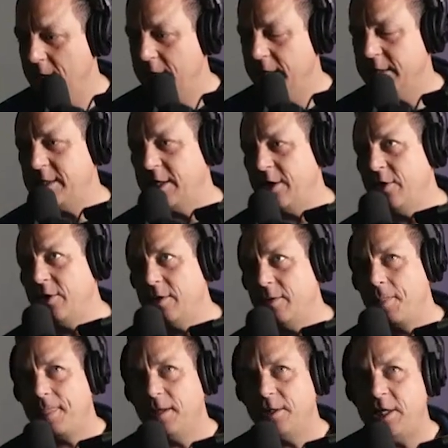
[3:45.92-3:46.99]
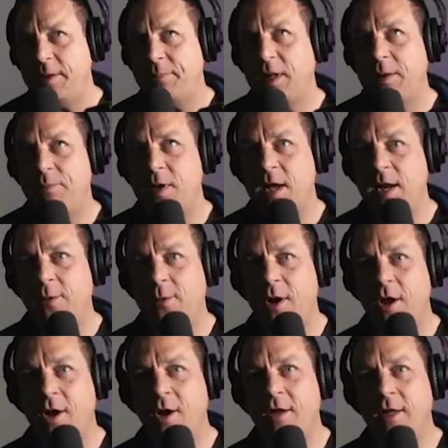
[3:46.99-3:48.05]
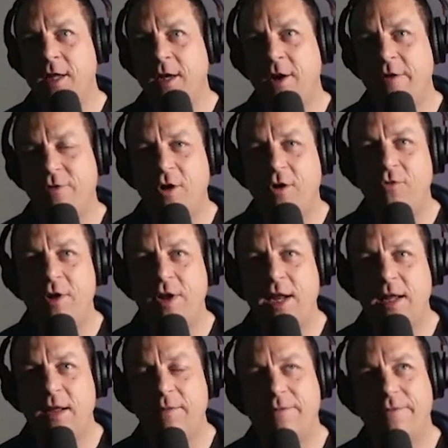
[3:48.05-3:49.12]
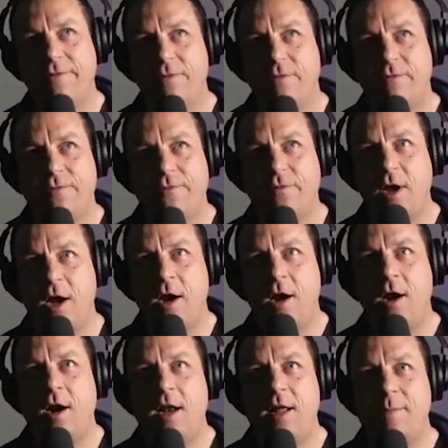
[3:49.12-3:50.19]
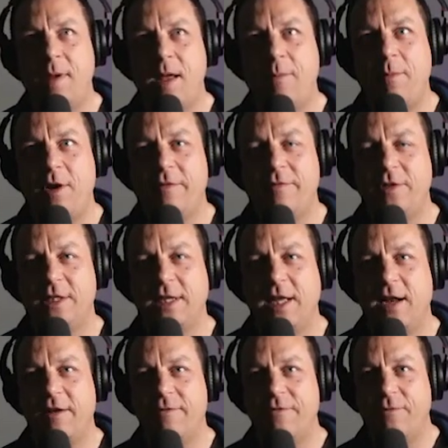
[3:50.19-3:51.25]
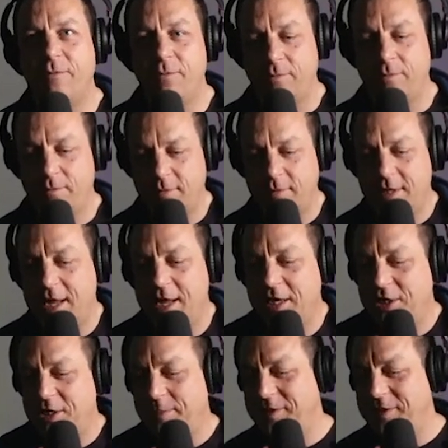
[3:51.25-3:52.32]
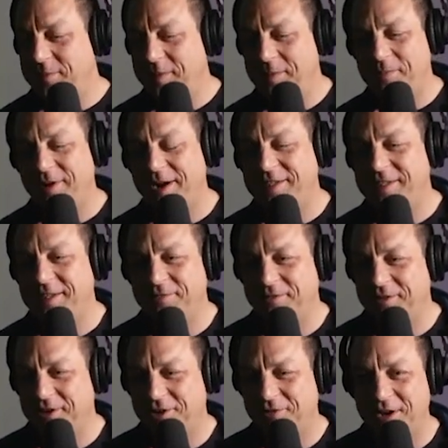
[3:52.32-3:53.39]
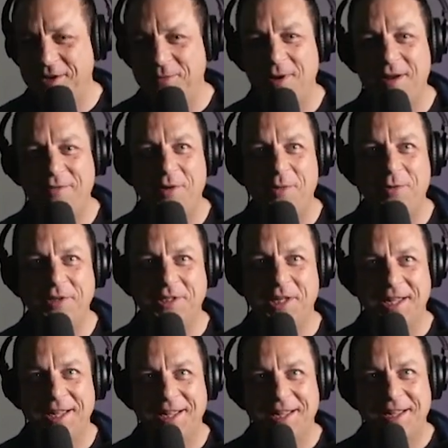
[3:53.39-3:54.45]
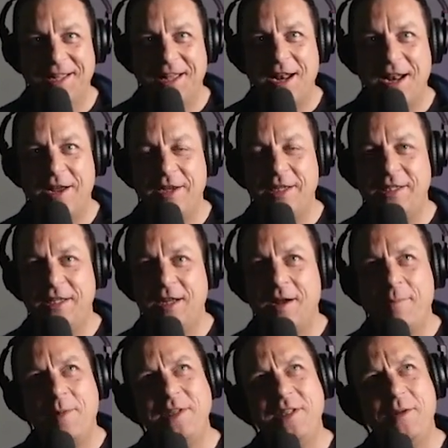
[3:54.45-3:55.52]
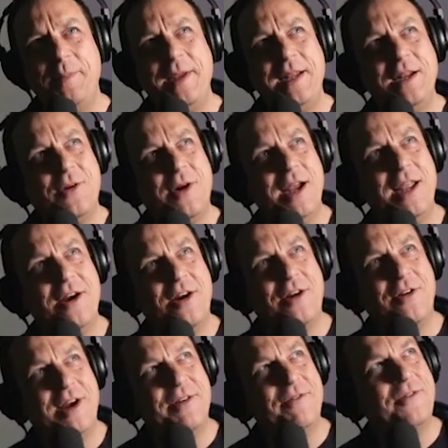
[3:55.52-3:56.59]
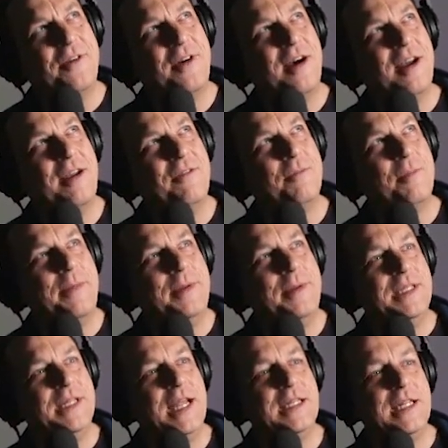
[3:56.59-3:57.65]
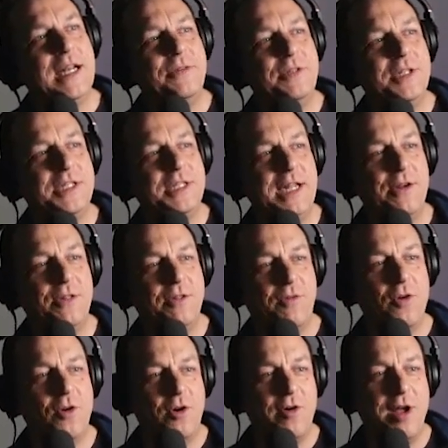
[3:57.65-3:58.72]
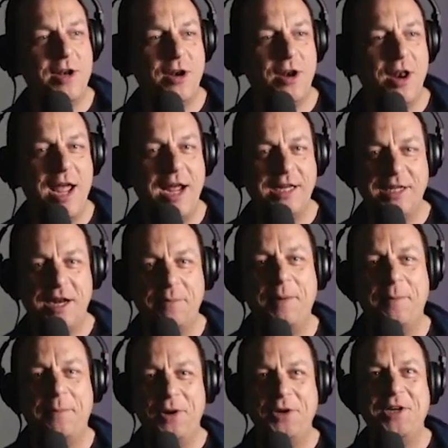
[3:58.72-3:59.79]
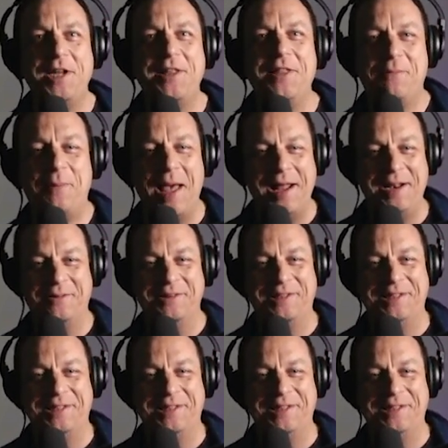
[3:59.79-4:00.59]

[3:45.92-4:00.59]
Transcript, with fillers: So she played piano a lot. You know, I've got a really early memory of just kind of, she must have been practicing for a grade, whatever it was. And I must have been quite young, right? 5, maybe 6. And I would just sit on the floor around her legs and I'd be pushing the pedals.